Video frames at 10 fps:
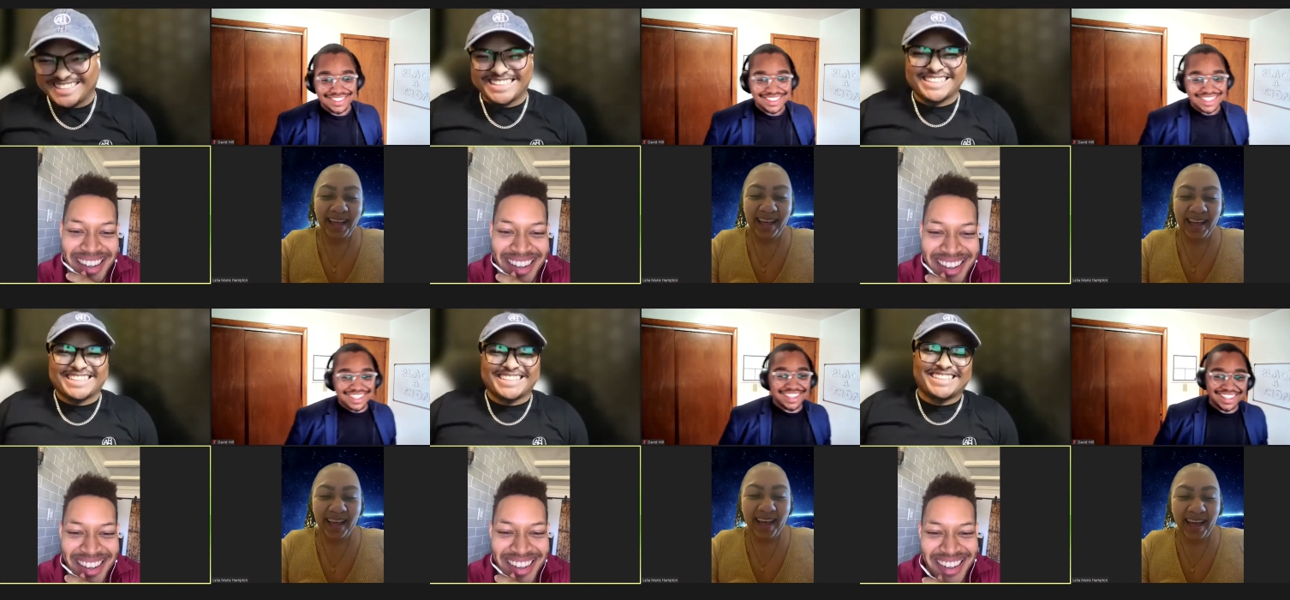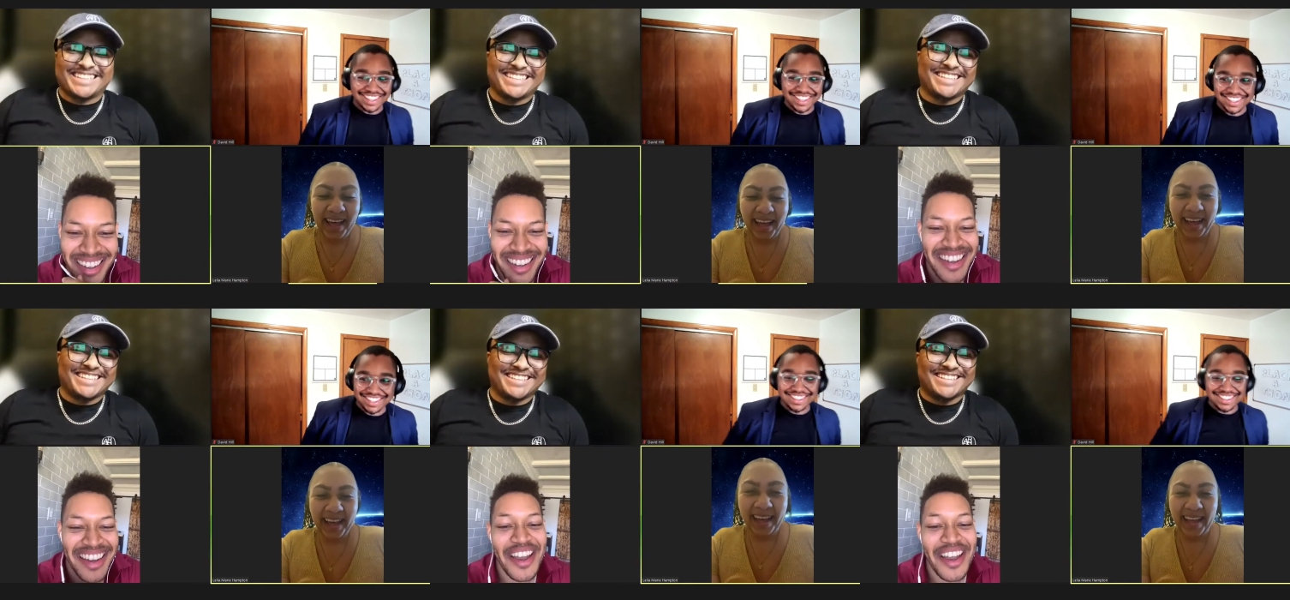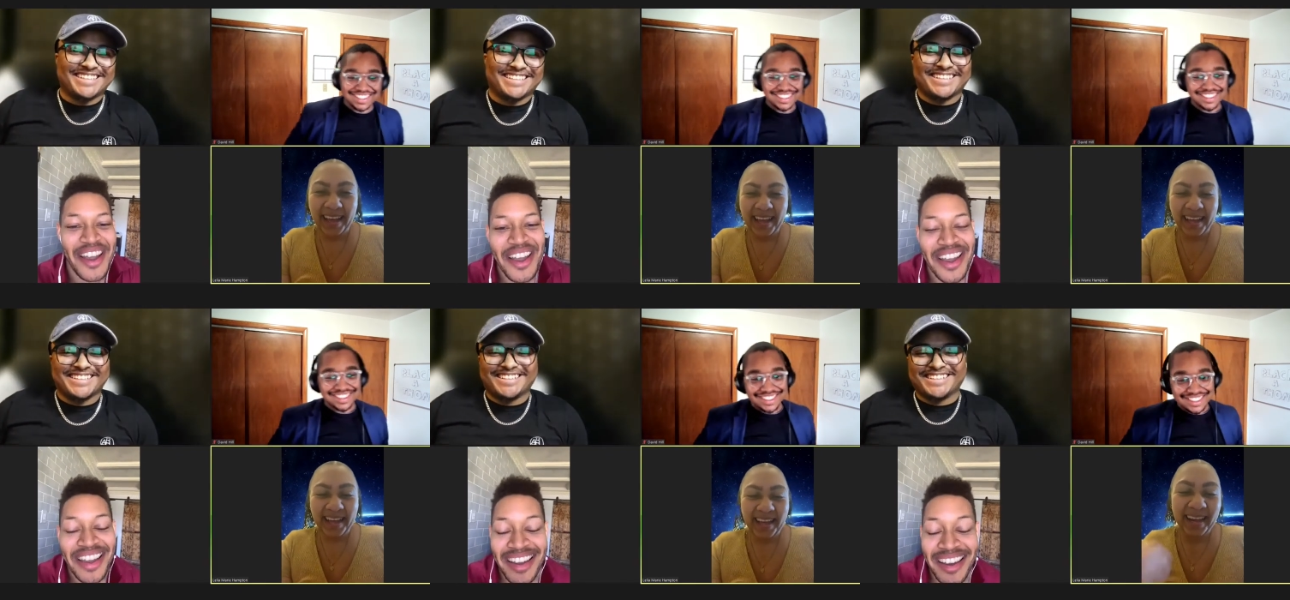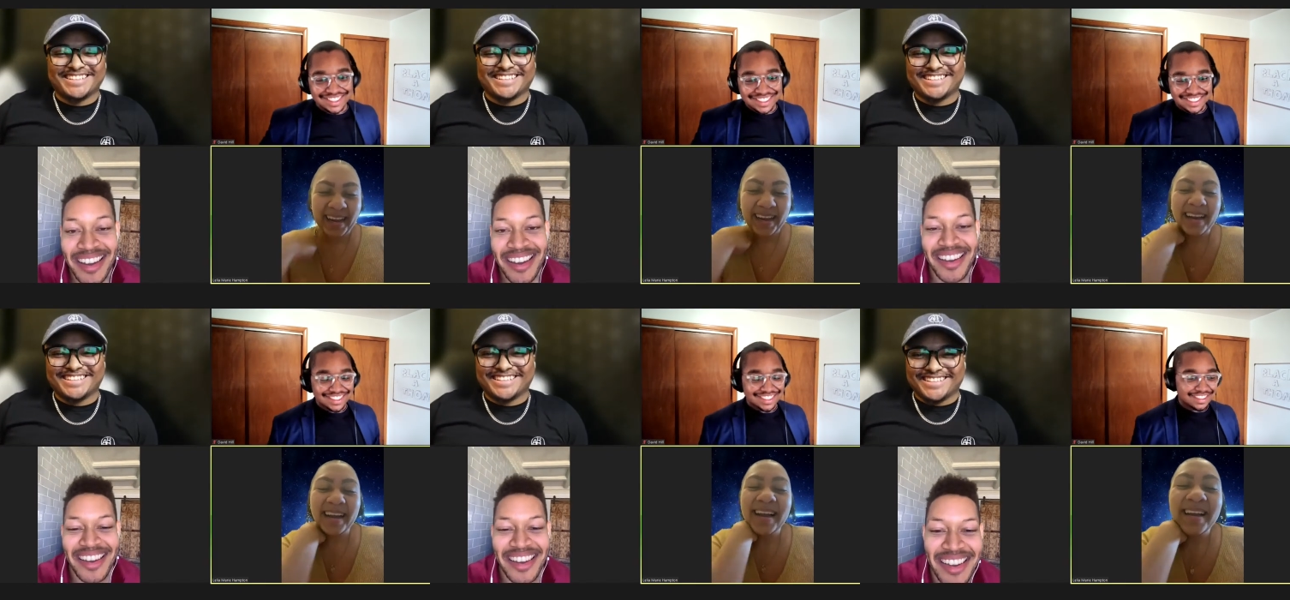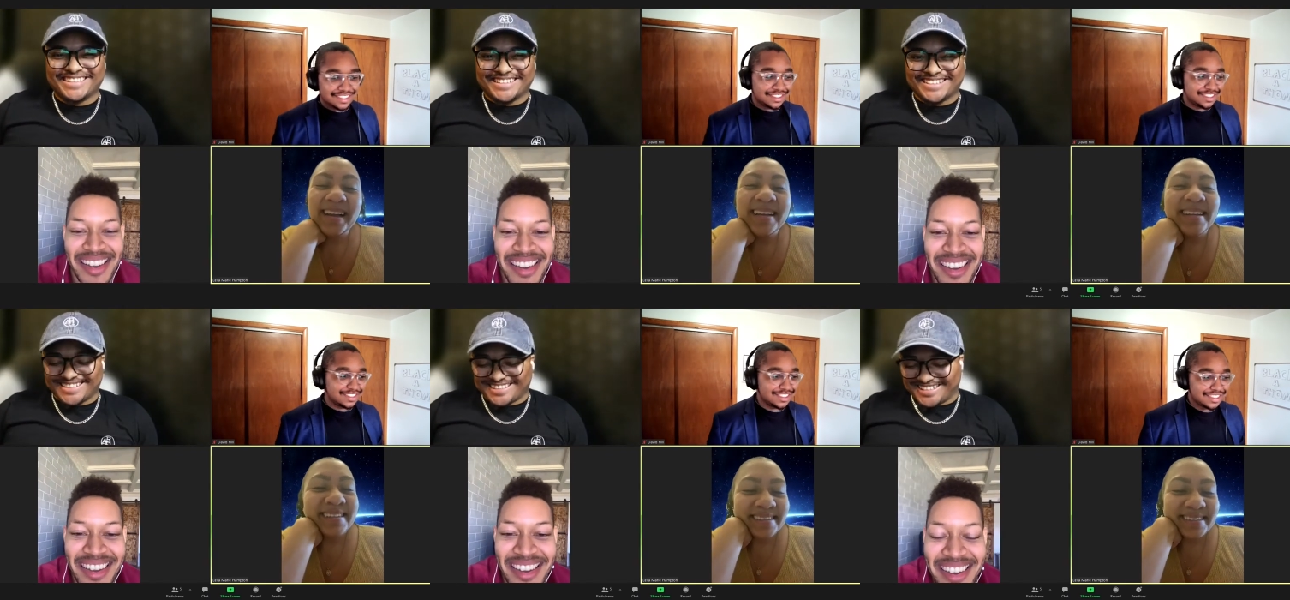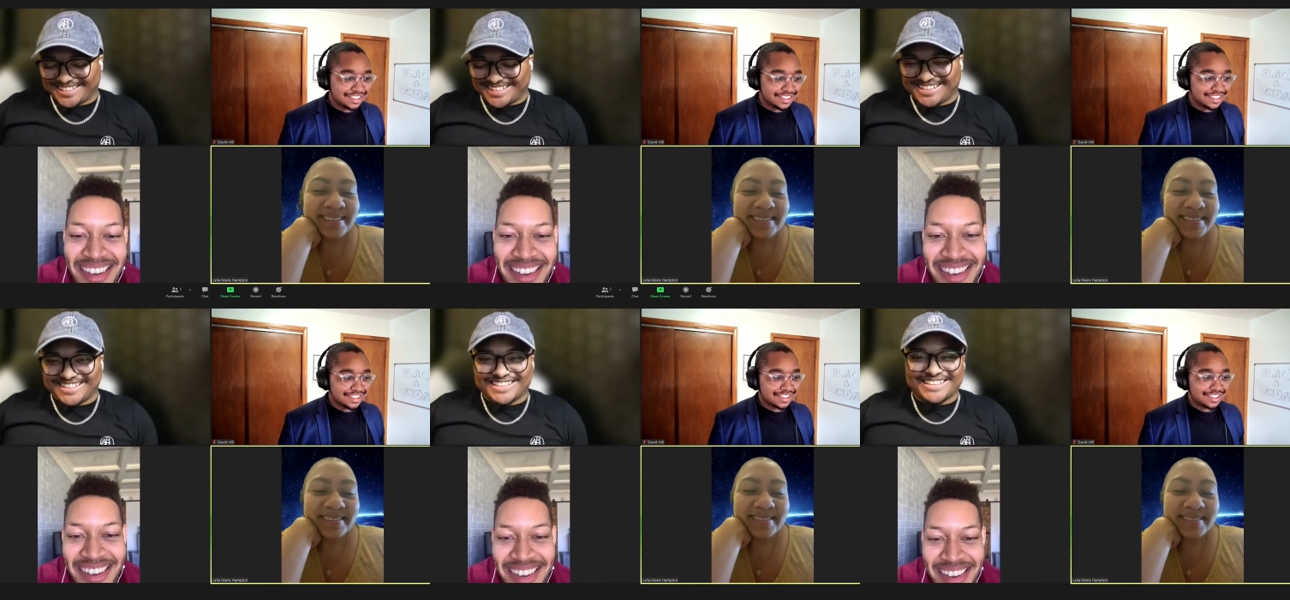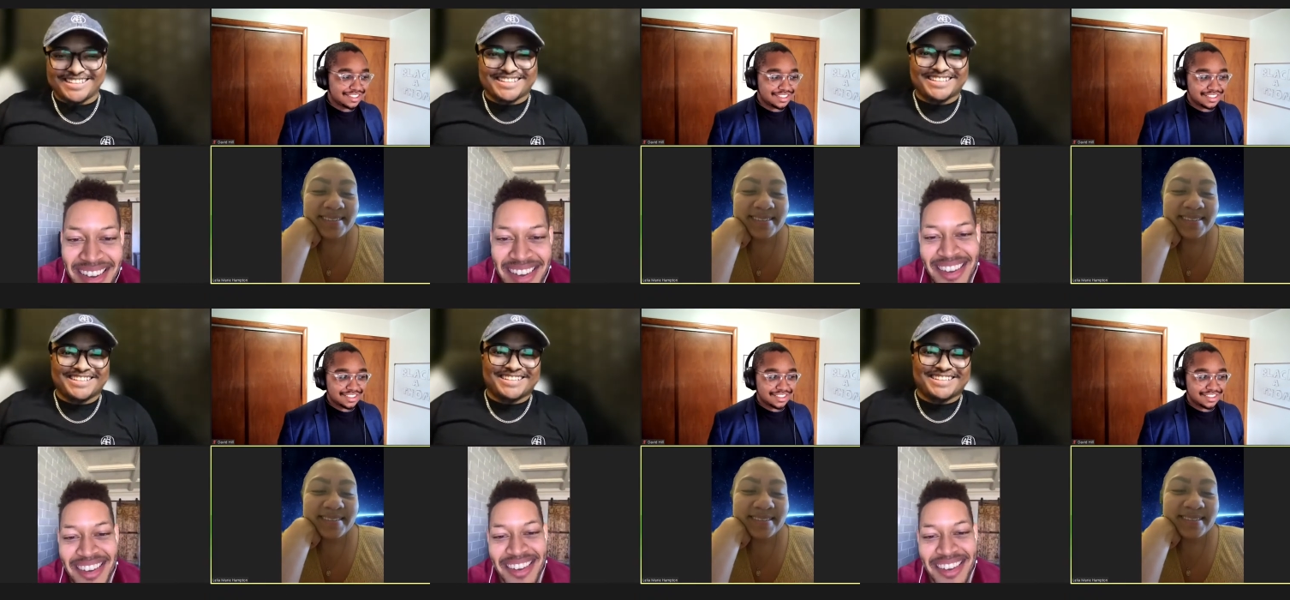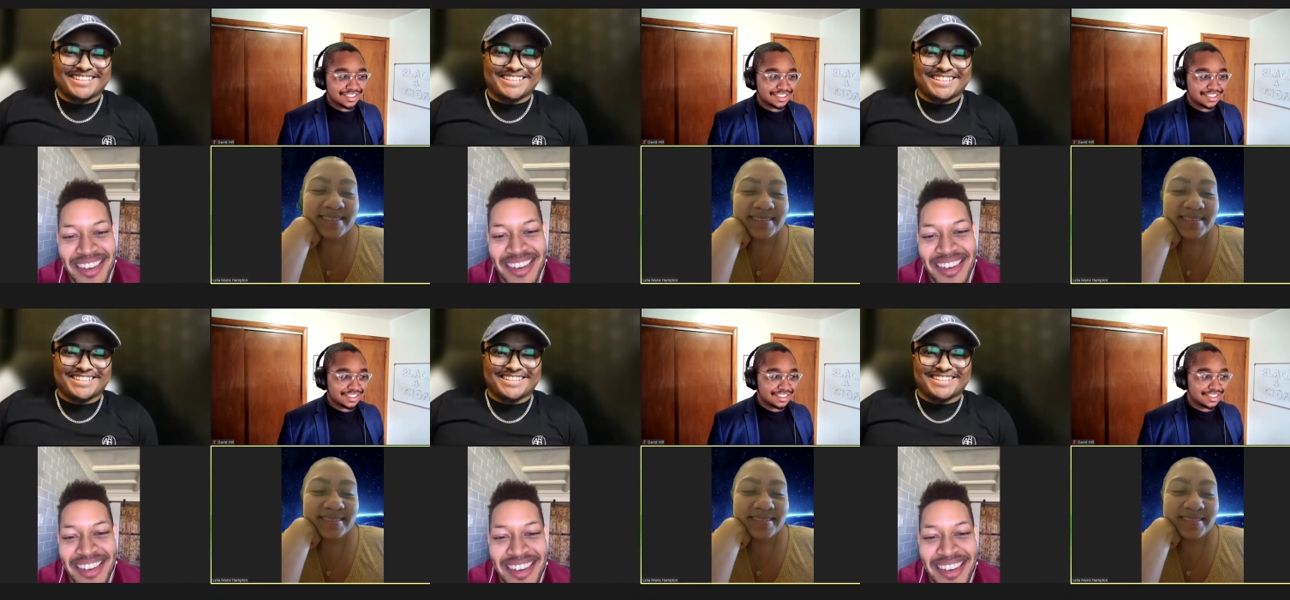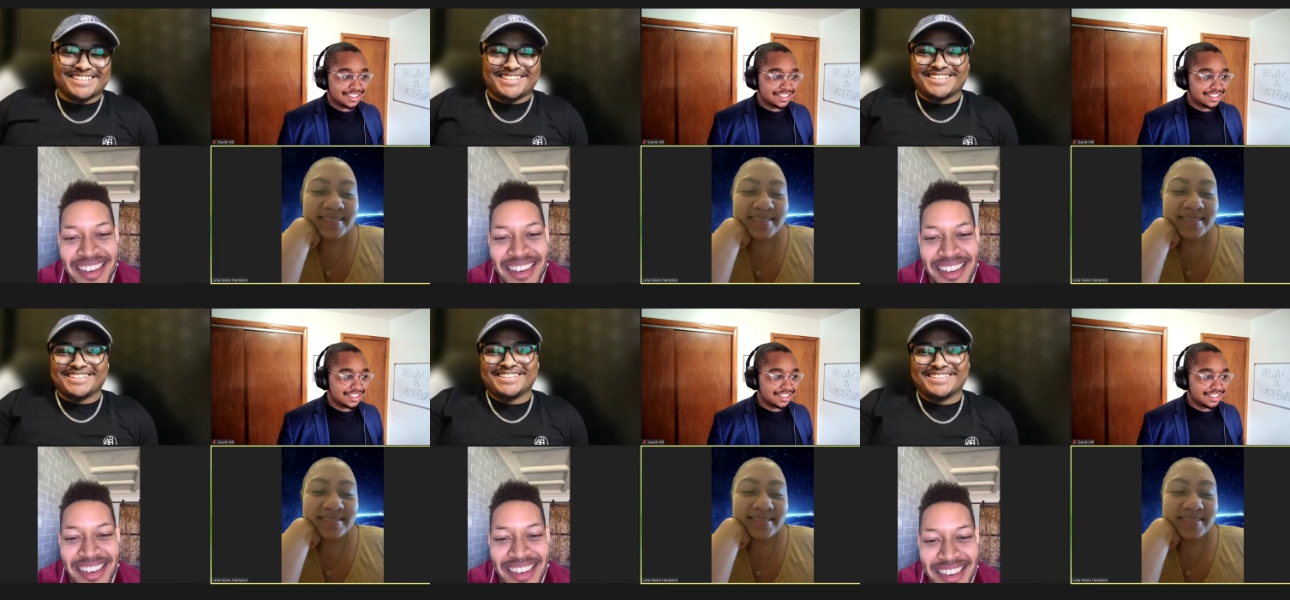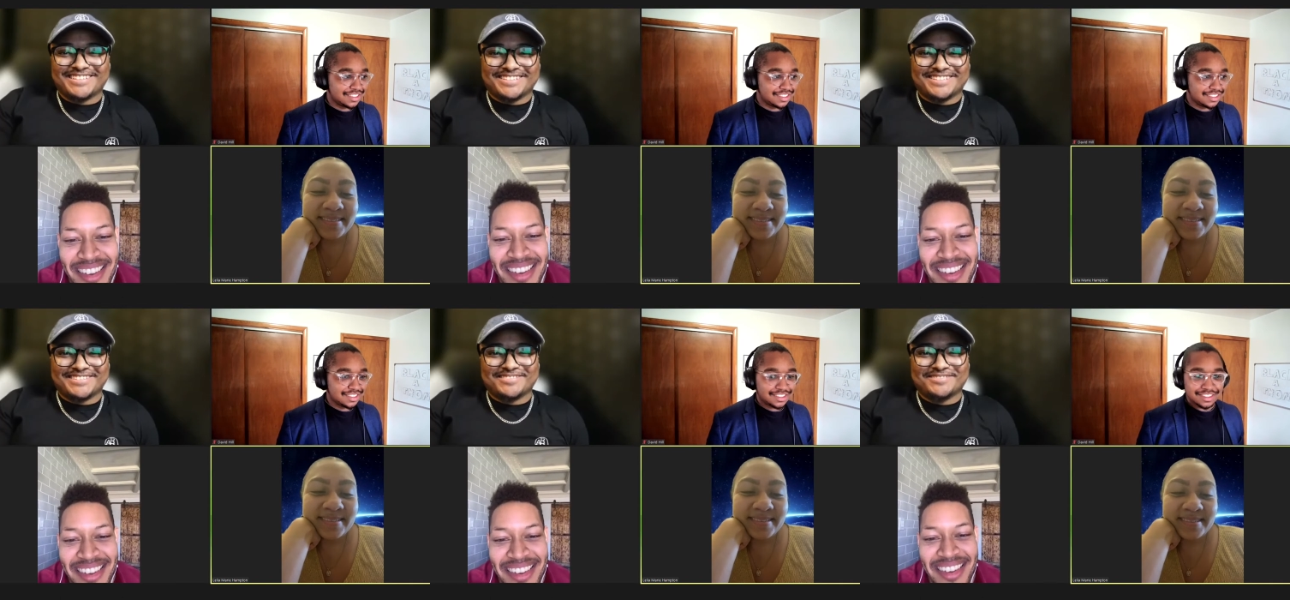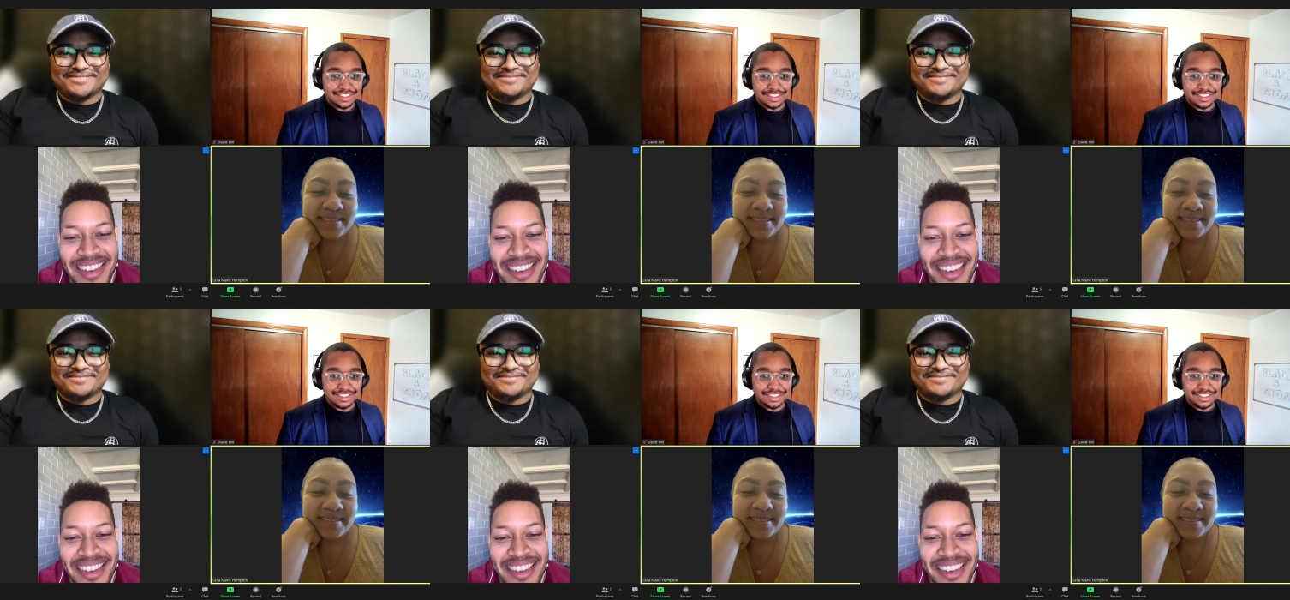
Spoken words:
Nobody speaks.